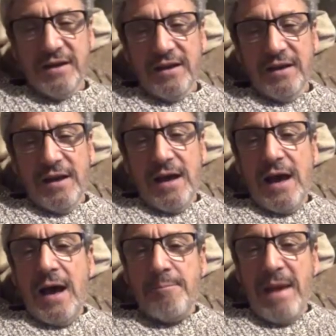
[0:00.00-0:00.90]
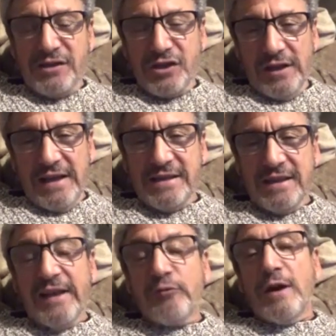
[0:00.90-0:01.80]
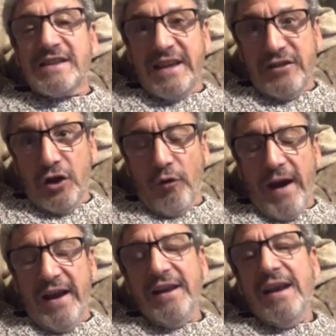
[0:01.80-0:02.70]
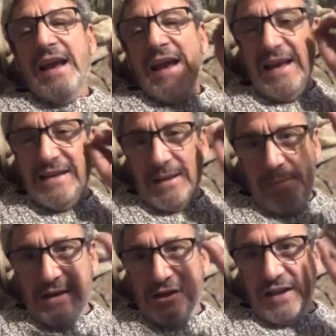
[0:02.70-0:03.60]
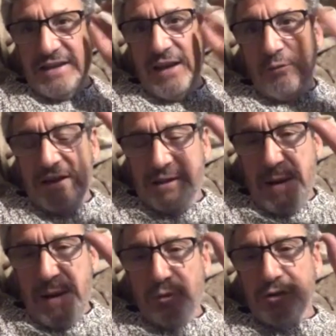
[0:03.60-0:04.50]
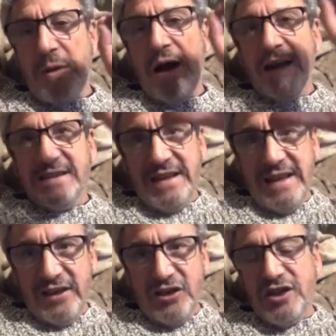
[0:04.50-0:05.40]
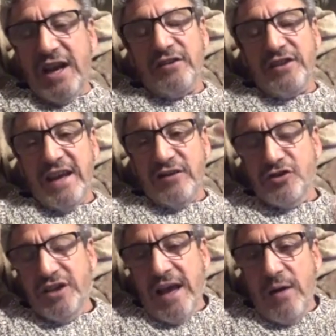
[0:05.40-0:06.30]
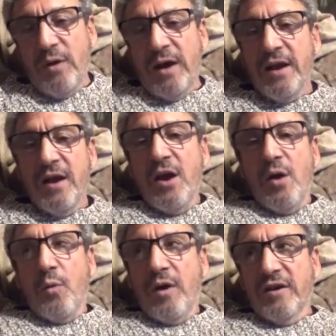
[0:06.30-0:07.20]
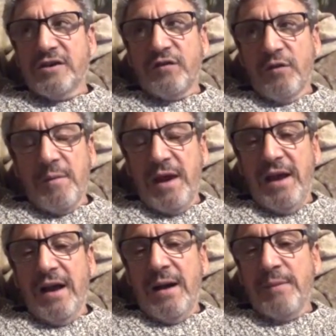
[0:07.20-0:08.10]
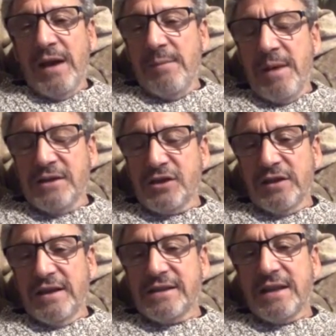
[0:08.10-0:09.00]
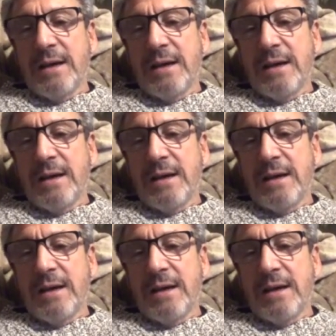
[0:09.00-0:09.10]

A mentalist, like Kreskin the Great, he's a mentalist. He reads people's minds, and he could channel the energy that way. Whereas for me, I'm not a mentalist.